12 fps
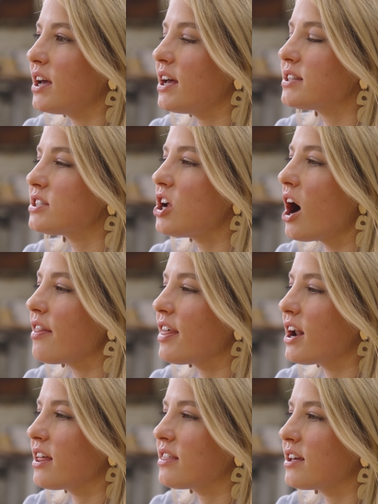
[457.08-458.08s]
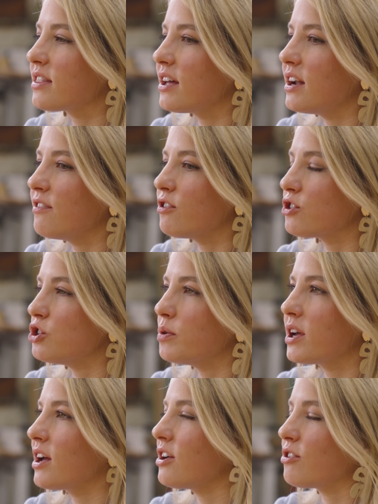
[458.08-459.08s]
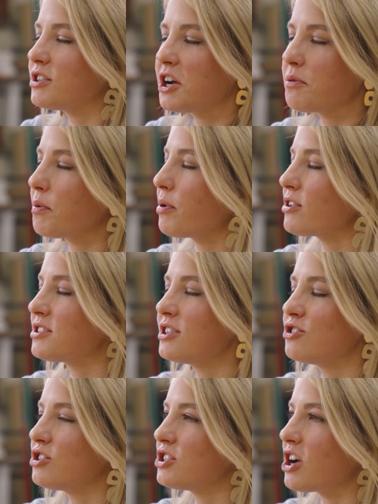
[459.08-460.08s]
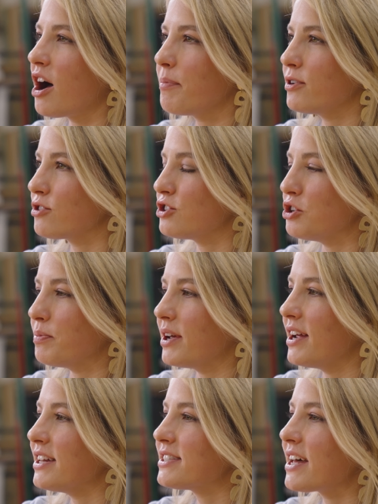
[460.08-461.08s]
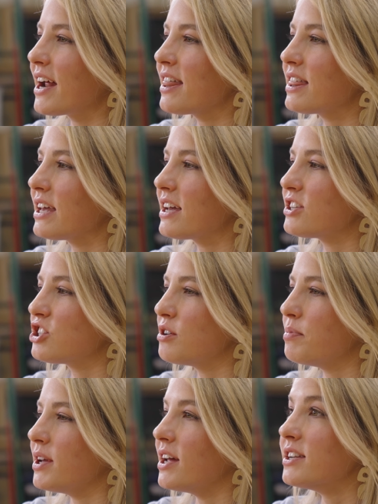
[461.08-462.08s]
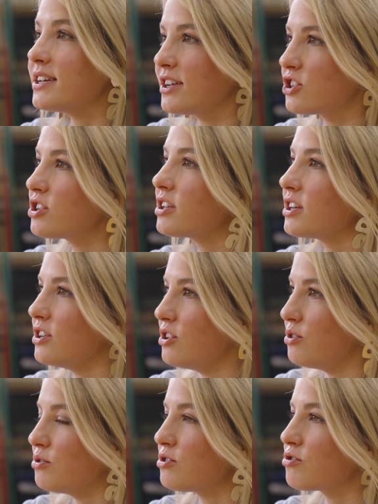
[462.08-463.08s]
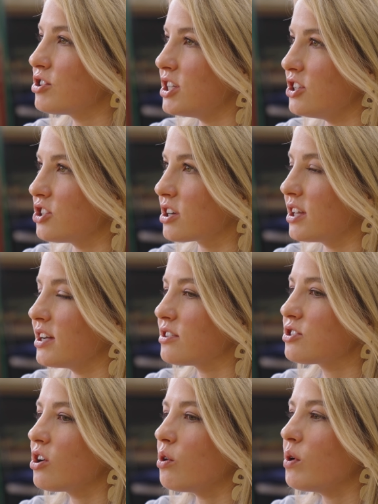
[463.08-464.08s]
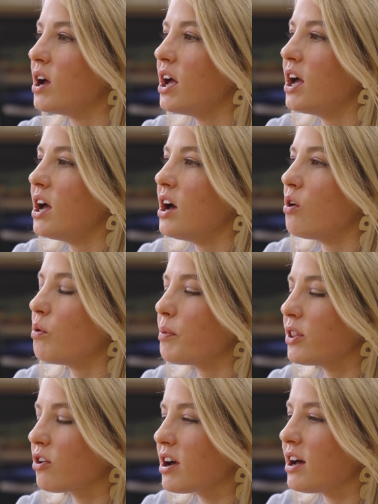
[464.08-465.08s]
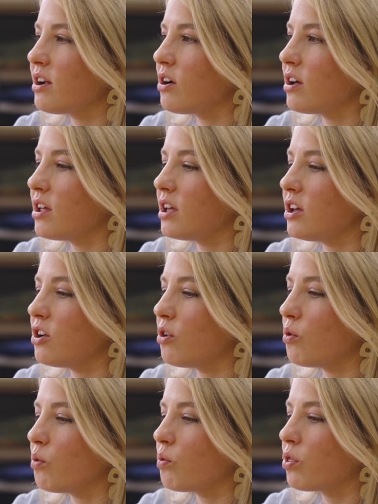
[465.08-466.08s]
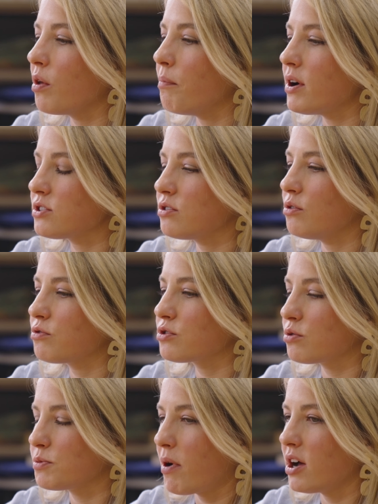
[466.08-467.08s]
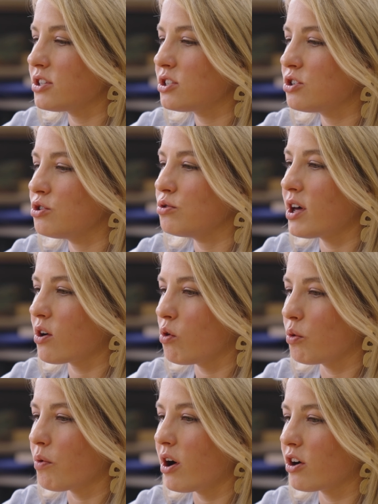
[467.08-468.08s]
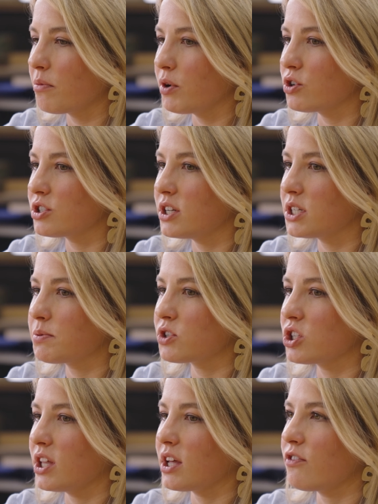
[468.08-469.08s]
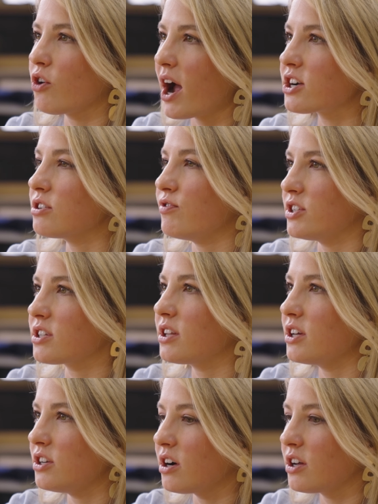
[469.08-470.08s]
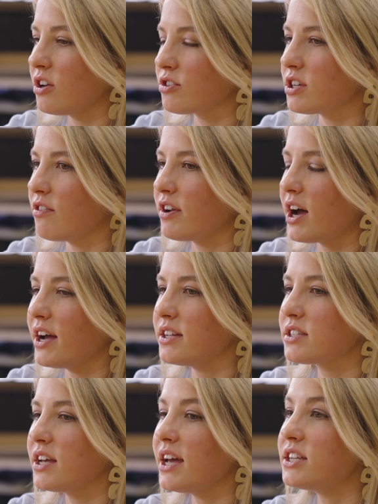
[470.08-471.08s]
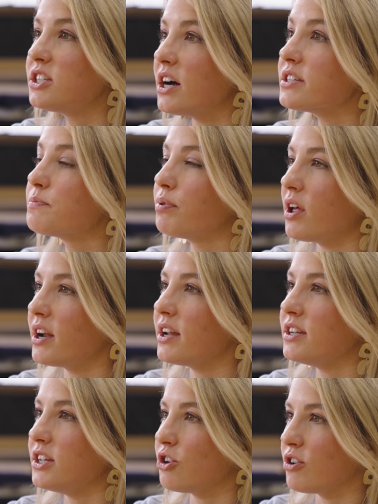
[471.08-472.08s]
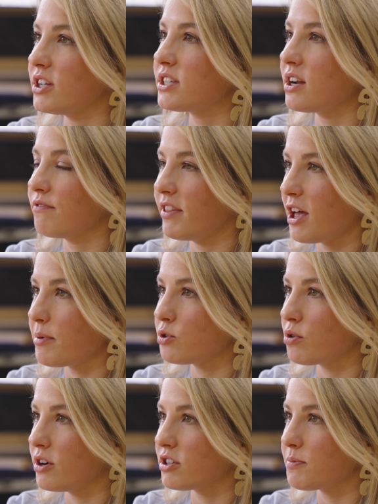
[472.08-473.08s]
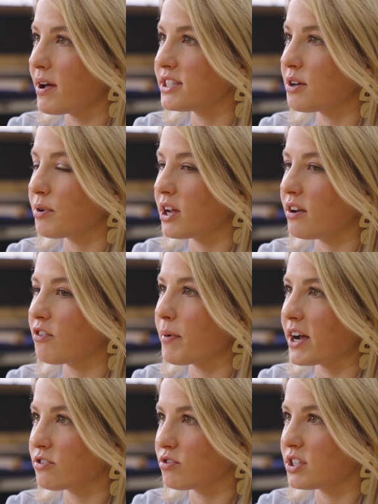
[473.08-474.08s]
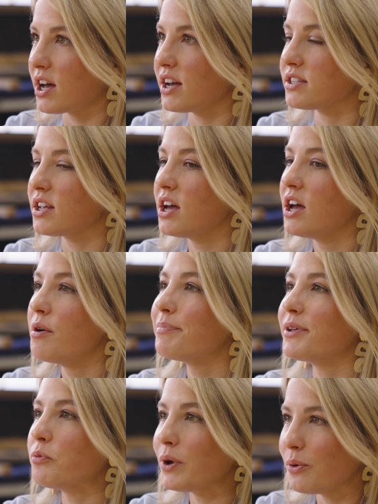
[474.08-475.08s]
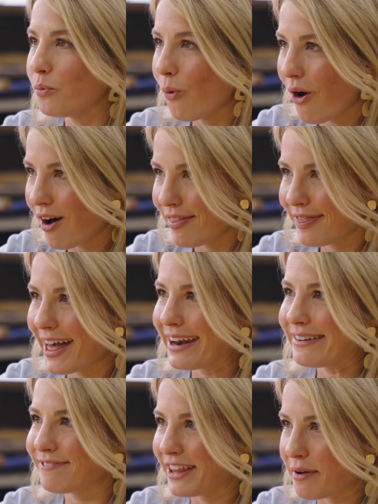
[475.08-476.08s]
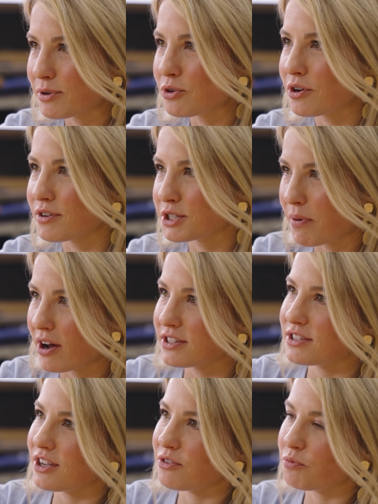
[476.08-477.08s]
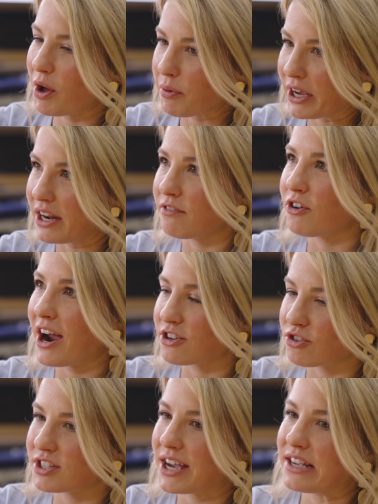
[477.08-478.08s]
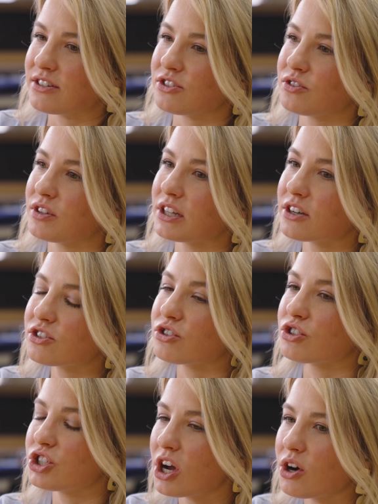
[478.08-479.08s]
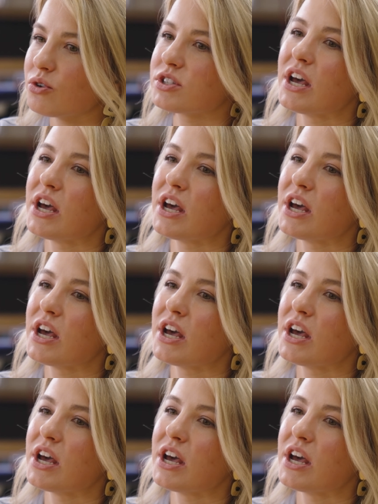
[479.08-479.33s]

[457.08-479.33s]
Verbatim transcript: it's not that I think that if you're doing it, you're a terrible person, you should stop and you're stupid. It's that I think it should be intentionally used strategically. So when we look at you know, the muscle's response to that cold water immersion, especially like if you're actually physically dunking yourself in ice, it does blunt and decrease that inflammatory response that we're getting from exercise but we want that inflammatory response that we're getting for exercise. And so the literature shows